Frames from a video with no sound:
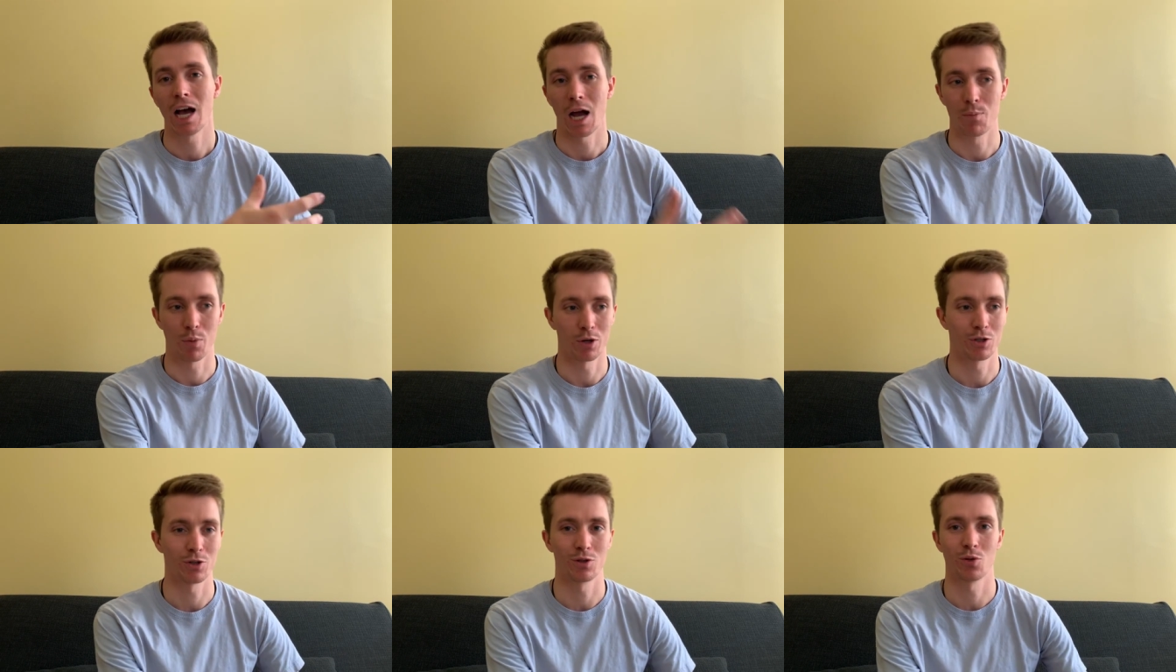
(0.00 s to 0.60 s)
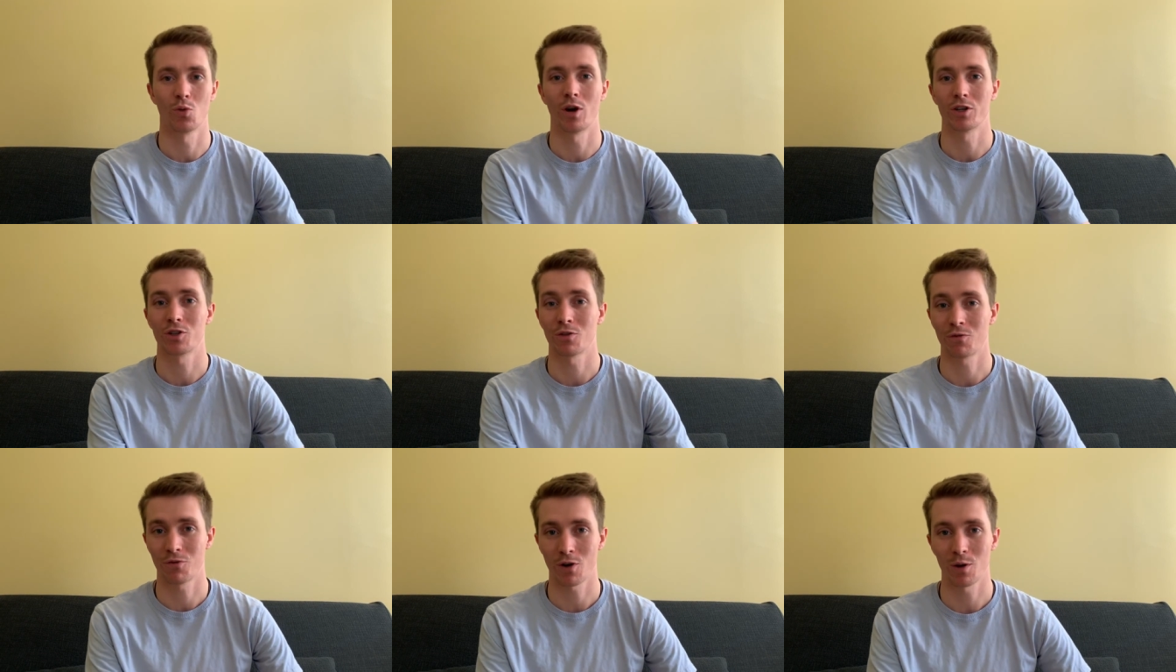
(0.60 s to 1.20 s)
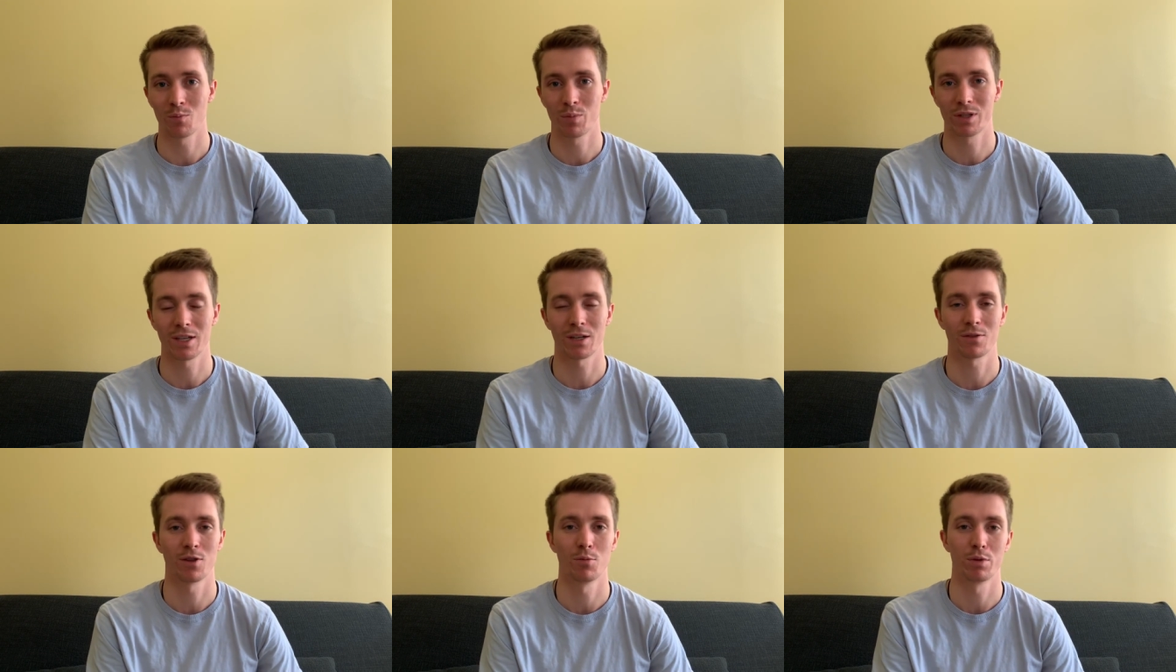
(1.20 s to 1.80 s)
I purchased the watch from
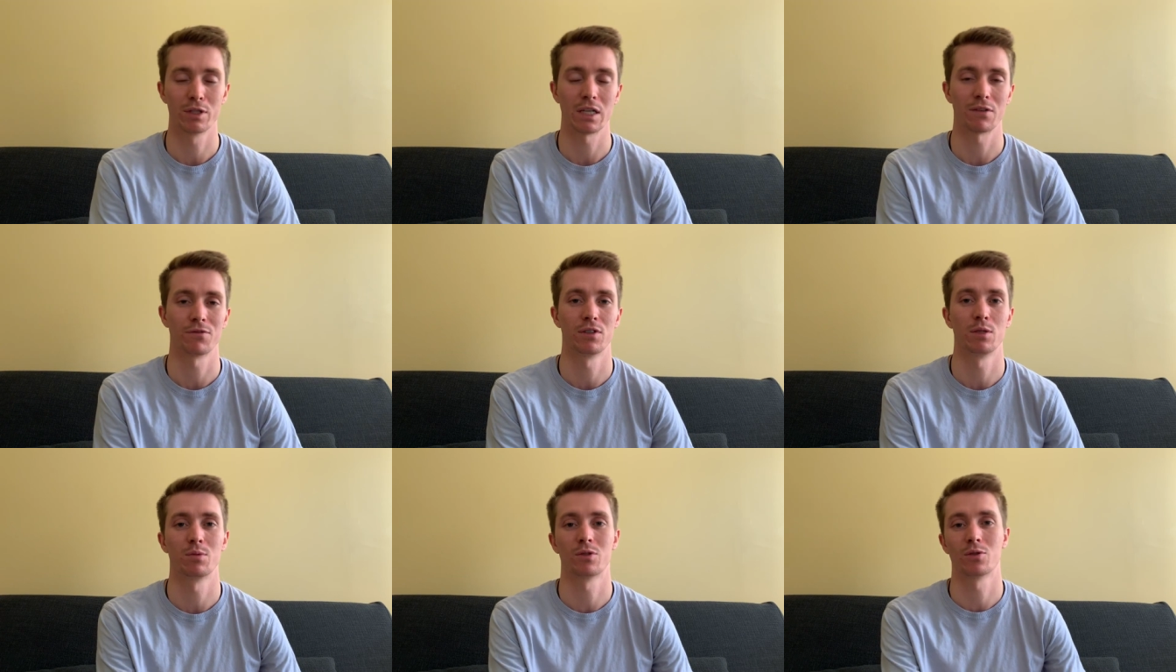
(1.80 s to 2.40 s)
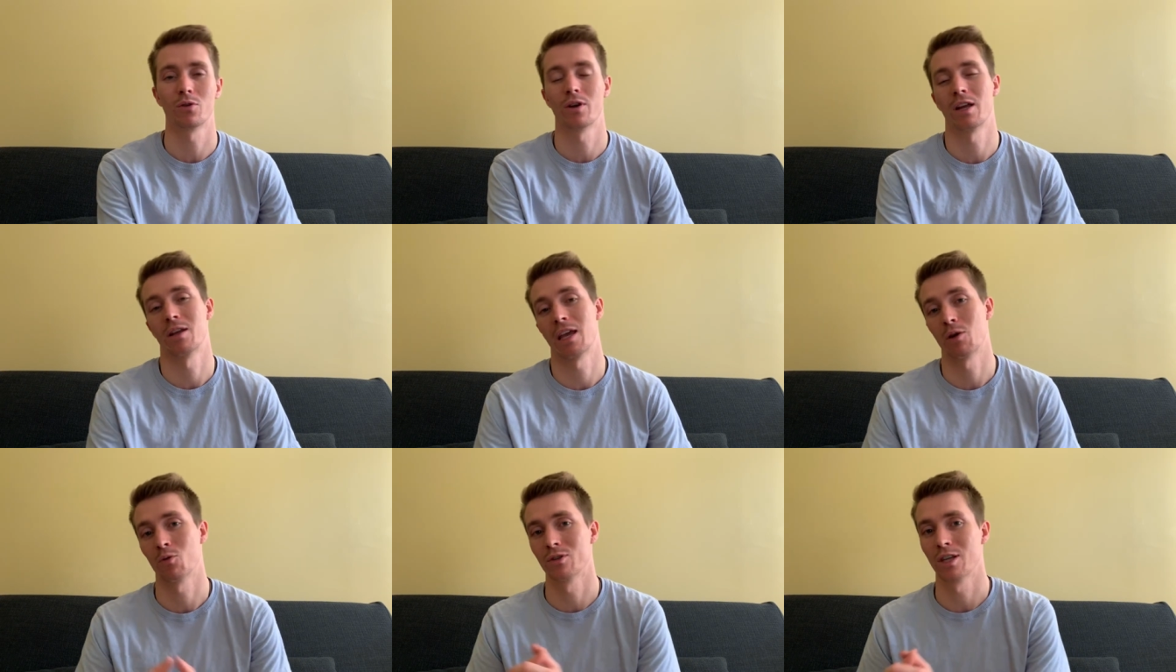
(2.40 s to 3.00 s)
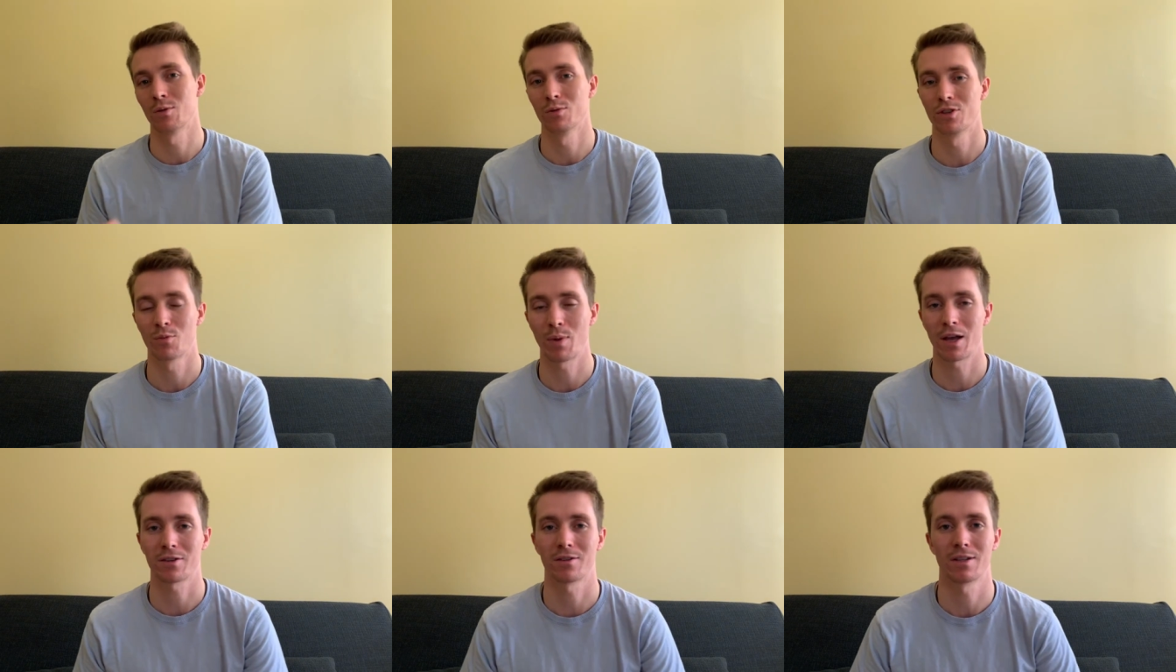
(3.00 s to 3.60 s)
the Patek Philippe store and was able to
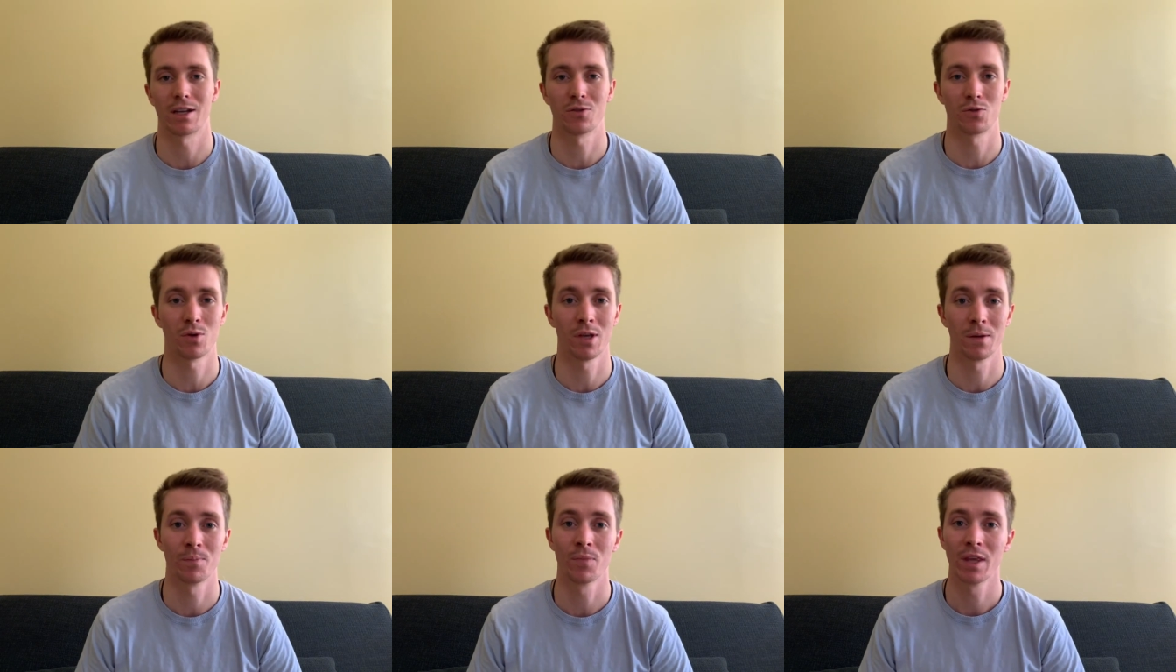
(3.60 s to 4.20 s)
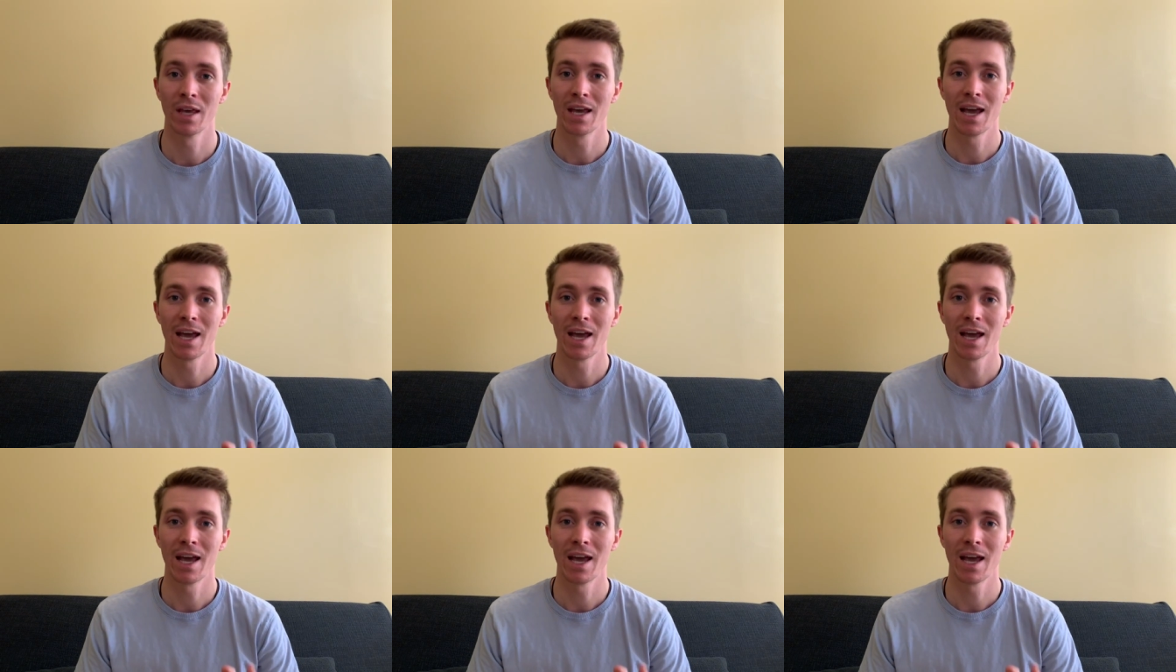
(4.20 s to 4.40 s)
pass it down to him.